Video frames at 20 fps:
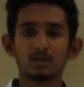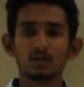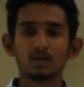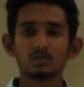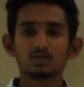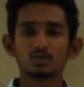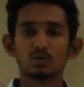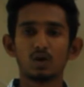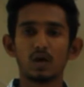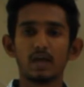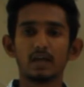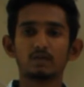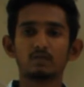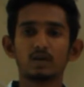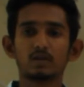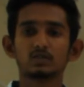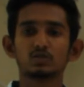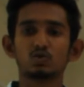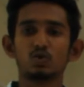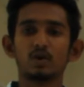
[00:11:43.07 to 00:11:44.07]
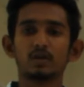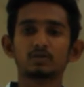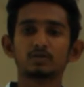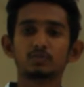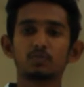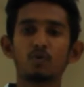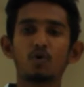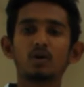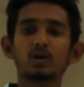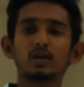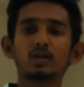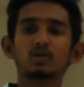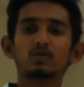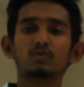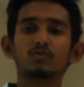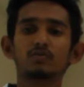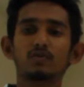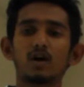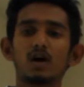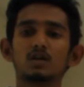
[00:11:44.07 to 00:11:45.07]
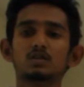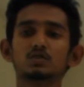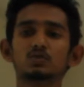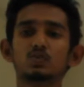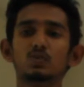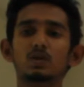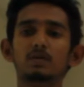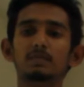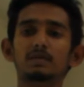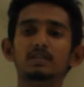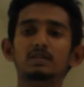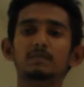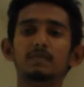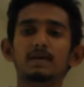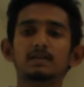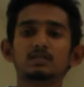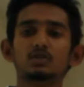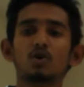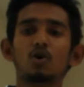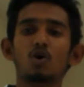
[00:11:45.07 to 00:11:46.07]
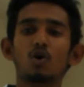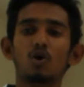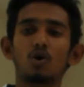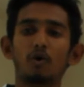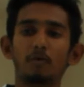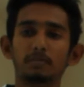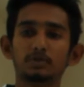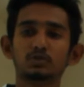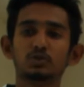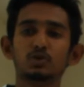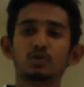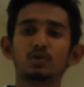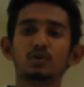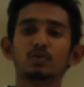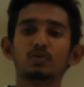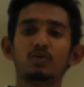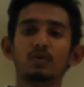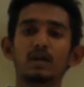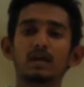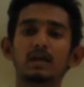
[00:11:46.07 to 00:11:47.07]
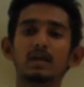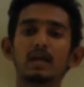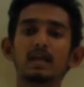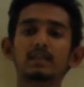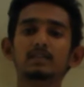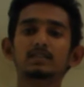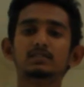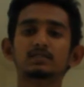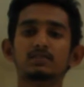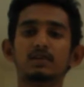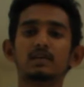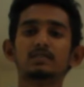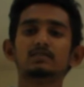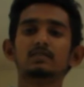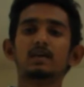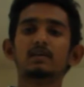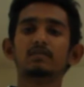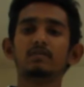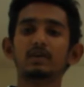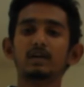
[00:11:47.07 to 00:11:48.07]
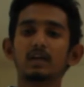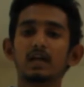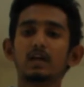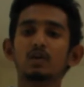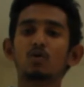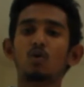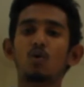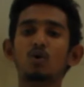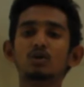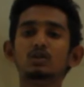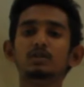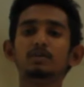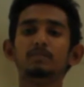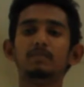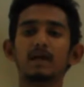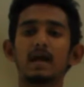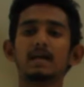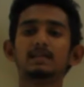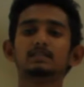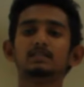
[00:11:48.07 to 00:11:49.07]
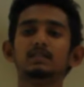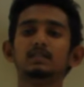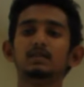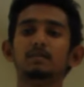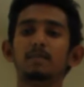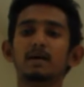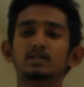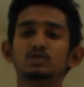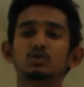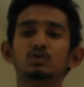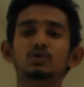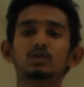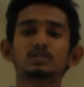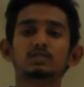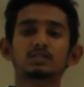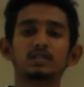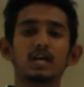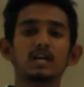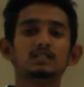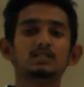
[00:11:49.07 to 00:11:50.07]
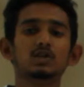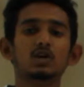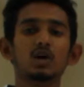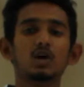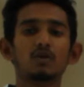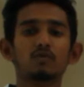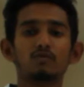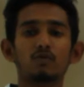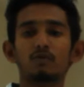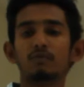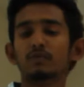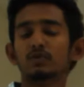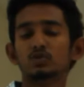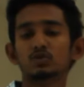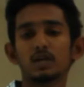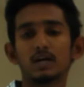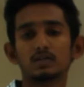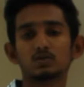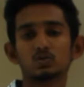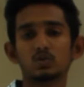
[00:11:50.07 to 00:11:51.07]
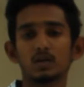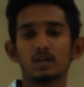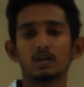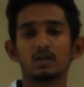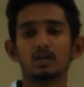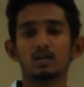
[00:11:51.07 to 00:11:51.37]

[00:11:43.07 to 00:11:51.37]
So likewise, so exporting to France will be the best opportunity to regain the strengths and retain all the brands in the maturity stage for future as well.